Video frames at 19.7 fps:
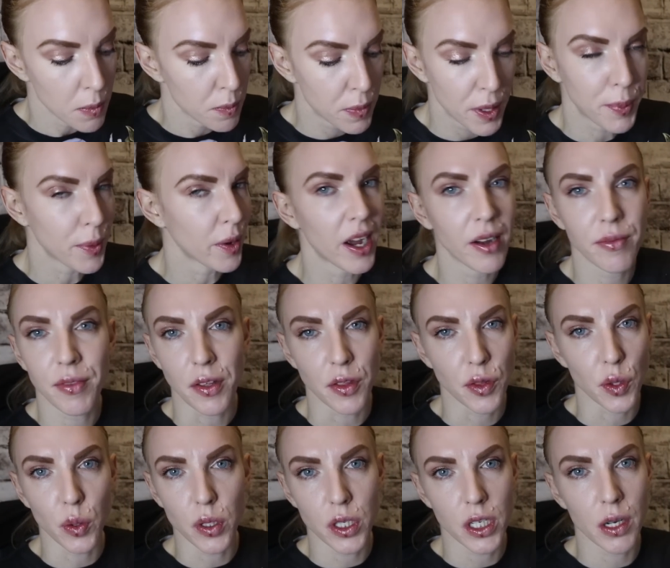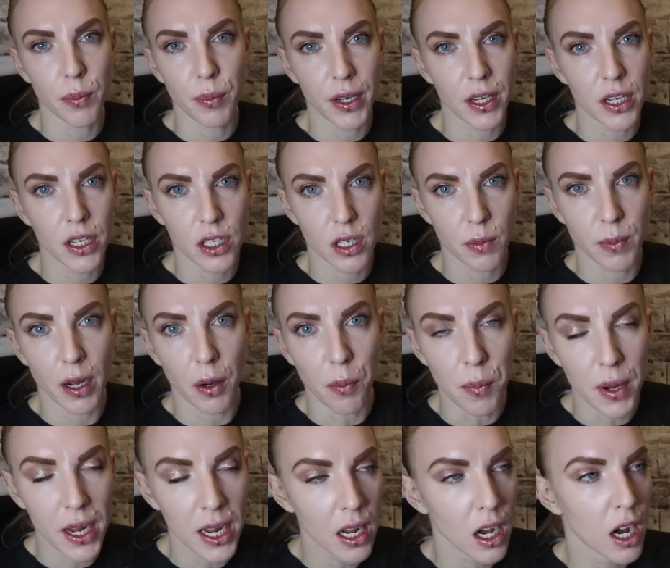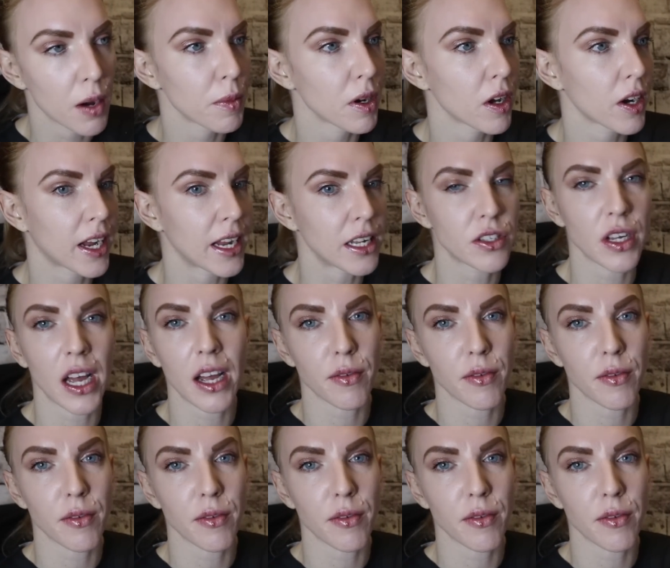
people have their thoughts and opinions about me i'm lucky to